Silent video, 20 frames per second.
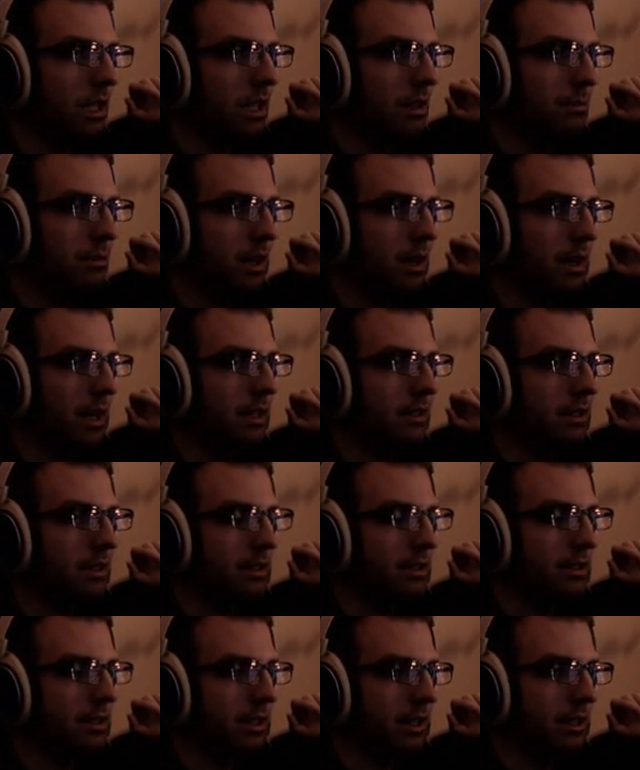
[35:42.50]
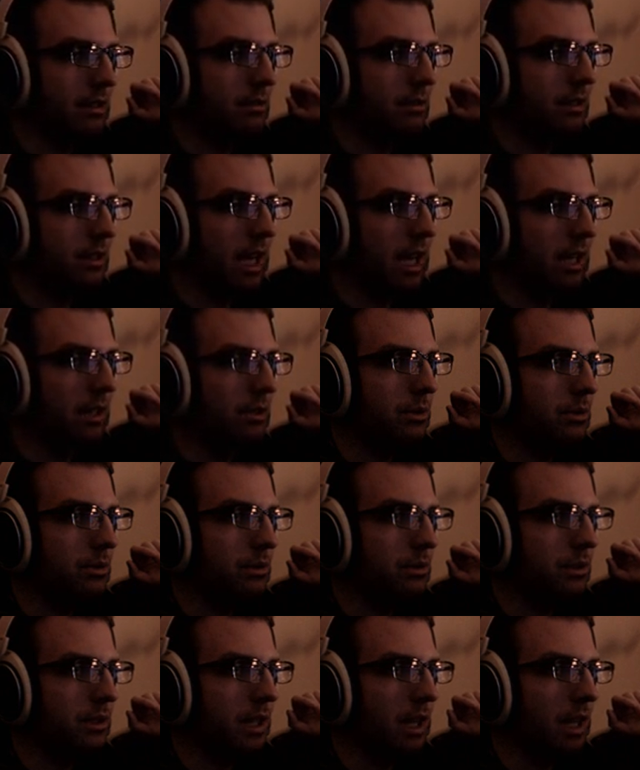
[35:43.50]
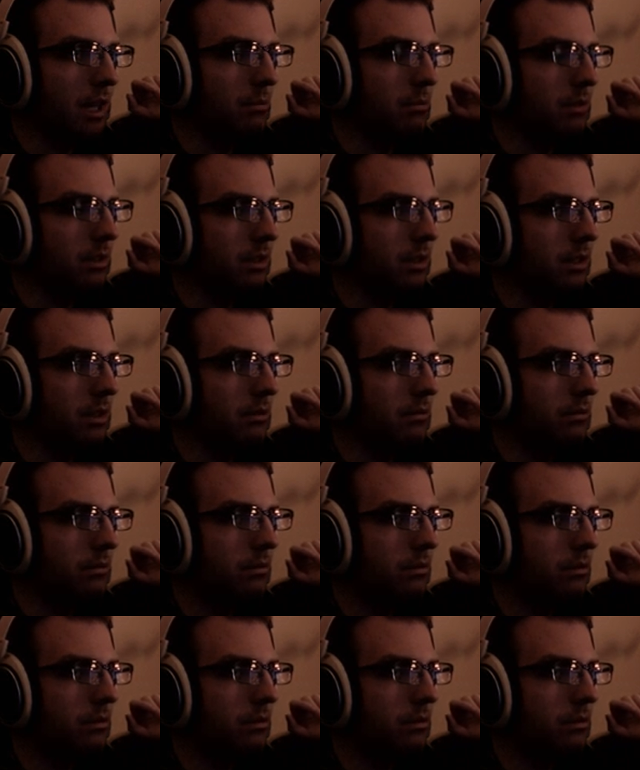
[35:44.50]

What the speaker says: But I guess that's, like, actual just gameplay